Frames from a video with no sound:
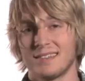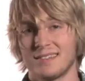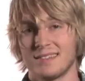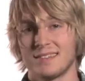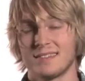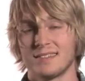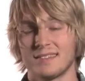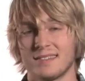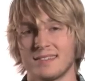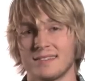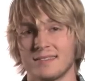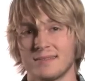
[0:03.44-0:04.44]

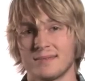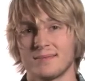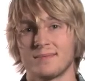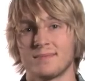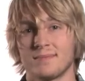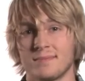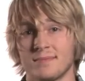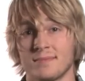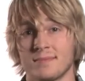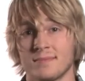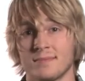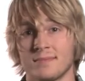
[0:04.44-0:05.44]

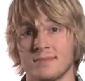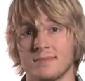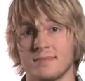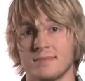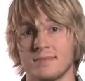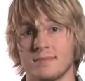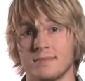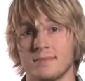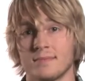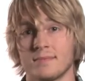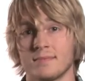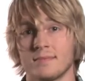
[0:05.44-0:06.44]

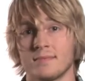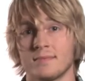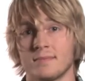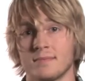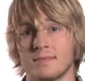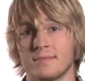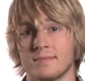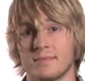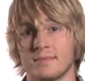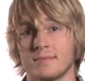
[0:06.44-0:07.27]
This person isn't speaking.